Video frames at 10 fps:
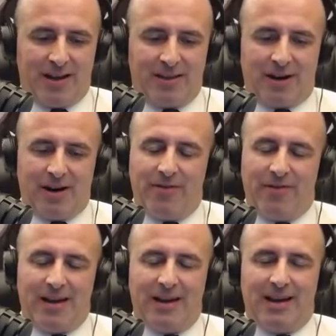get their
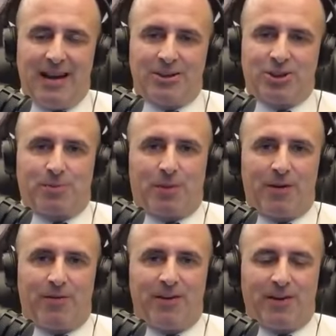event in at
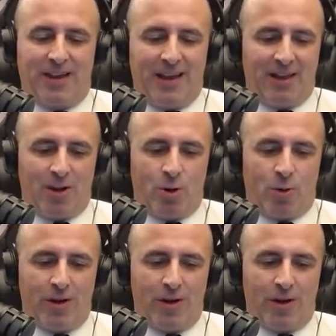Springfield, Illinois.